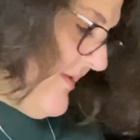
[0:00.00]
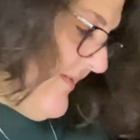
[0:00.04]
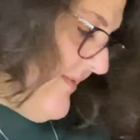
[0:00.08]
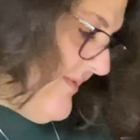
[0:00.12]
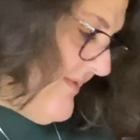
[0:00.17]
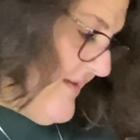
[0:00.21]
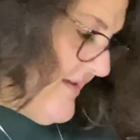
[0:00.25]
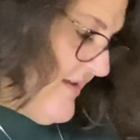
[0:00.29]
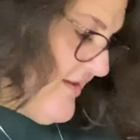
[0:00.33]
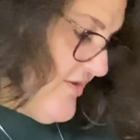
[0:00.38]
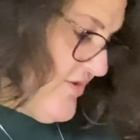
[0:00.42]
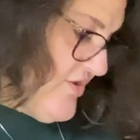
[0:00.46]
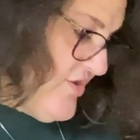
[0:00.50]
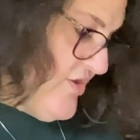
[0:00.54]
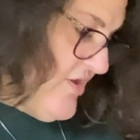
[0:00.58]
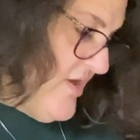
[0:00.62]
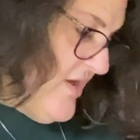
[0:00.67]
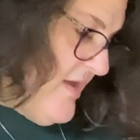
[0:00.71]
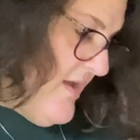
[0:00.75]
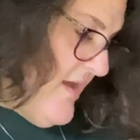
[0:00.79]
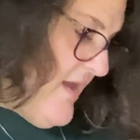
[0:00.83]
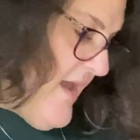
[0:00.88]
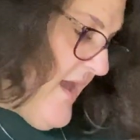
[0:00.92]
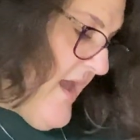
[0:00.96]
stitch
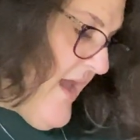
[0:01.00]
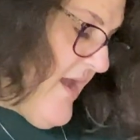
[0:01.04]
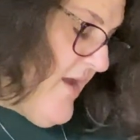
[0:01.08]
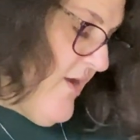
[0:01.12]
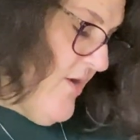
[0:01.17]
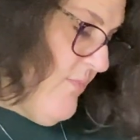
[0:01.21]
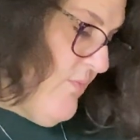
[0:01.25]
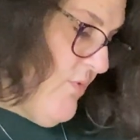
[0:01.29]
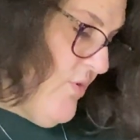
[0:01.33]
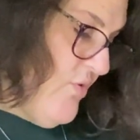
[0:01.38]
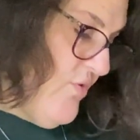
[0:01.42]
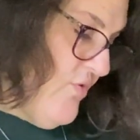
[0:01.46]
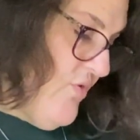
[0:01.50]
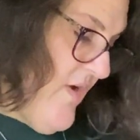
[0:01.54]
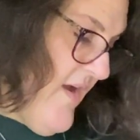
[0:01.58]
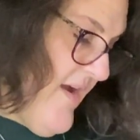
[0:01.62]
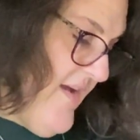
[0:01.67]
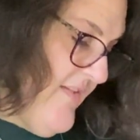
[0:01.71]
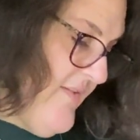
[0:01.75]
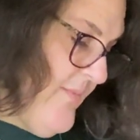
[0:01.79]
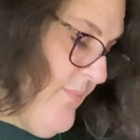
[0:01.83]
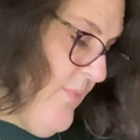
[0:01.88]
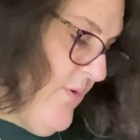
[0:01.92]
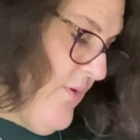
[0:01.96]
Hair Moon
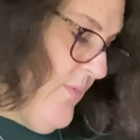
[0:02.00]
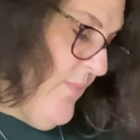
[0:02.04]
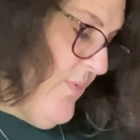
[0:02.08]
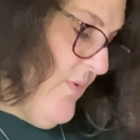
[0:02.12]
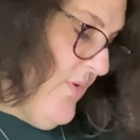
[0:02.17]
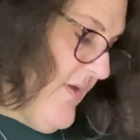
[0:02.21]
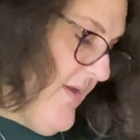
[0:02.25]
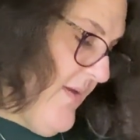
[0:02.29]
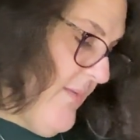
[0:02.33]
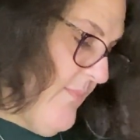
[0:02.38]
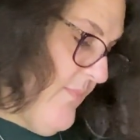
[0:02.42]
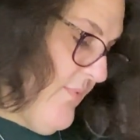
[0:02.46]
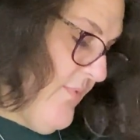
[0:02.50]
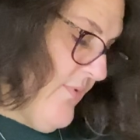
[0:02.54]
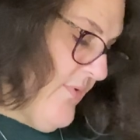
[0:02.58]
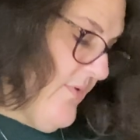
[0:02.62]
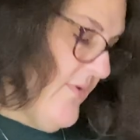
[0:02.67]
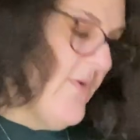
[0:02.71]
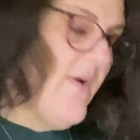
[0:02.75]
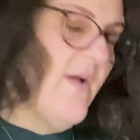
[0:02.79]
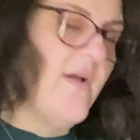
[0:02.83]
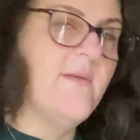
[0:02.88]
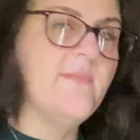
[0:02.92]
Crafts Purple Emperor.